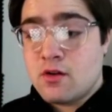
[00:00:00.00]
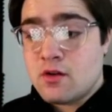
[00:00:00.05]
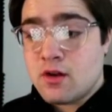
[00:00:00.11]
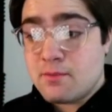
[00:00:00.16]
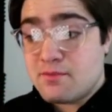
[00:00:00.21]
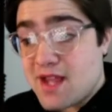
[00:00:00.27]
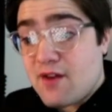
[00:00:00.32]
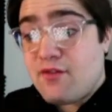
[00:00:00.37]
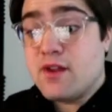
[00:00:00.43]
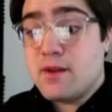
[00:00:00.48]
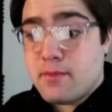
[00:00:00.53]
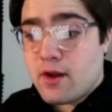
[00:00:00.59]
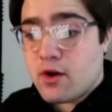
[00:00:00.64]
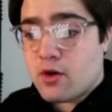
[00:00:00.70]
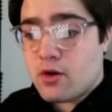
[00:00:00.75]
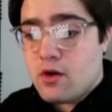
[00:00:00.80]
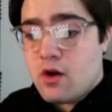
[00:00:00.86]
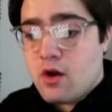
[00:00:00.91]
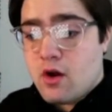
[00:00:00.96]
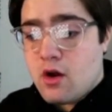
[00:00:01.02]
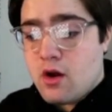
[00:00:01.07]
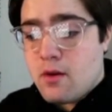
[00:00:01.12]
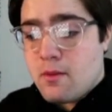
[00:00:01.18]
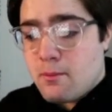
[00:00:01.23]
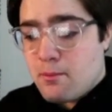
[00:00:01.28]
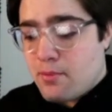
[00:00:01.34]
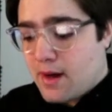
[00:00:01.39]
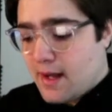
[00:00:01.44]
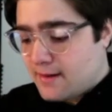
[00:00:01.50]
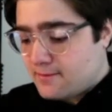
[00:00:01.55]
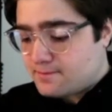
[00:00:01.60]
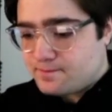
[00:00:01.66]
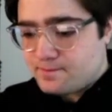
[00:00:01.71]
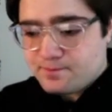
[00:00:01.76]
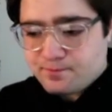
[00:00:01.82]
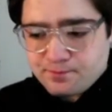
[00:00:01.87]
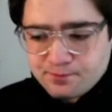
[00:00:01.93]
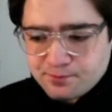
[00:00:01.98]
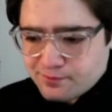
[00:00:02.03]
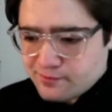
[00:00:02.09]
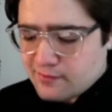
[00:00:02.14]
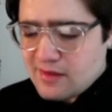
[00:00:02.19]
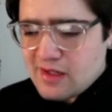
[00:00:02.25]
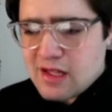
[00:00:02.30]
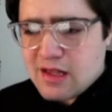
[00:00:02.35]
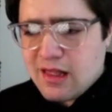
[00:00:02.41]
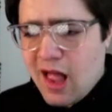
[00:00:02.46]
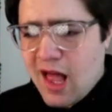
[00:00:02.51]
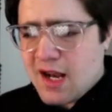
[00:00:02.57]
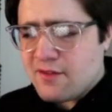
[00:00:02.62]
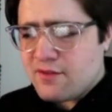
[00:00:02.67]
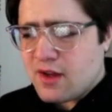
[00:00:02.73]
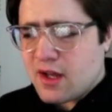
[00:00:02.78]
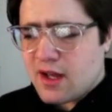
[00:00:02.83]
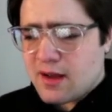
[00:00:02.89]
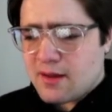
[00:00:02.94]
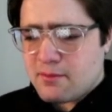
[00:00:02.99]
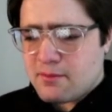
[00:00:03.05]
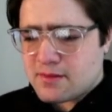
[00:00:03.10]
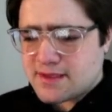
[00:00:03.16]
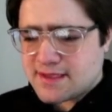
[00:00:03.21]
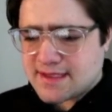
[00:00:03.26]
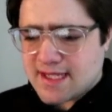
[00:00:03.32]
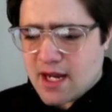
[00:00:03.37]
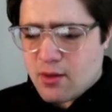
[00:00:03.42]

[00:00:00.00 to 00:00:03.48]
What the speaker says: I'm definitely better, but a lot of scary